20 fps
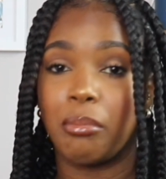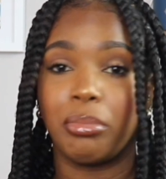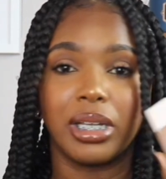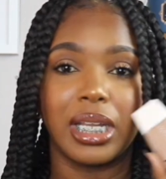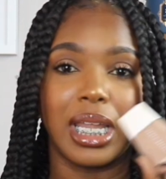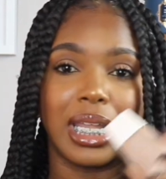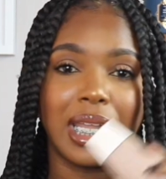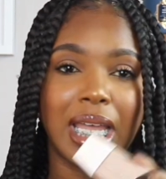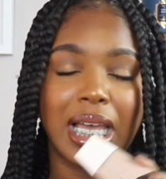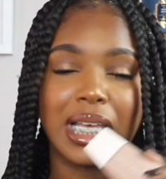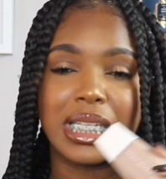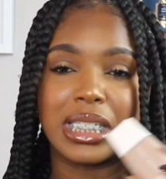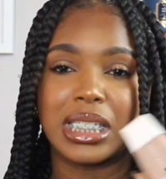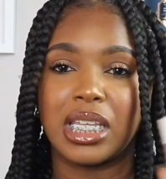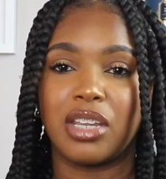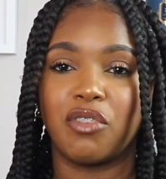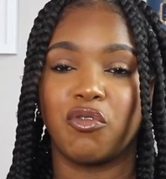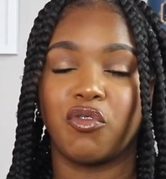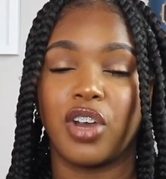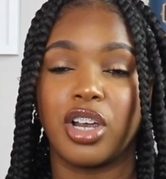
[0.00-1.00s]
But like I
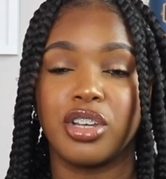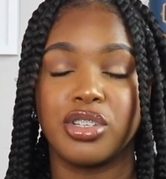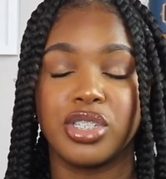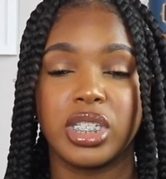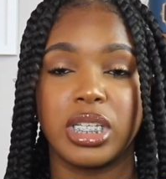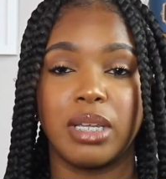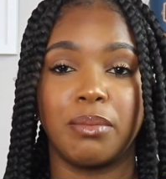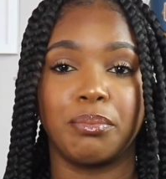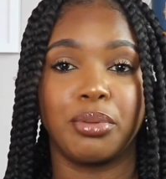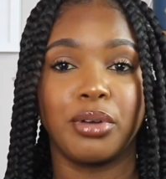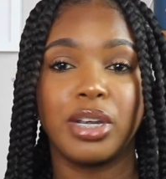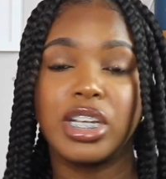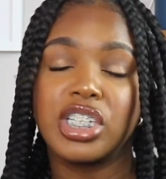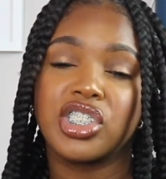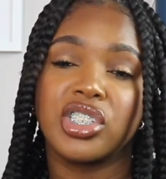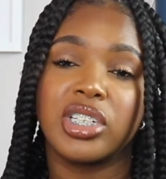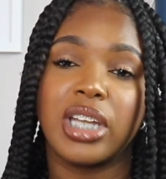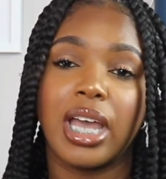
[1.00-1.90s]
said, first impression,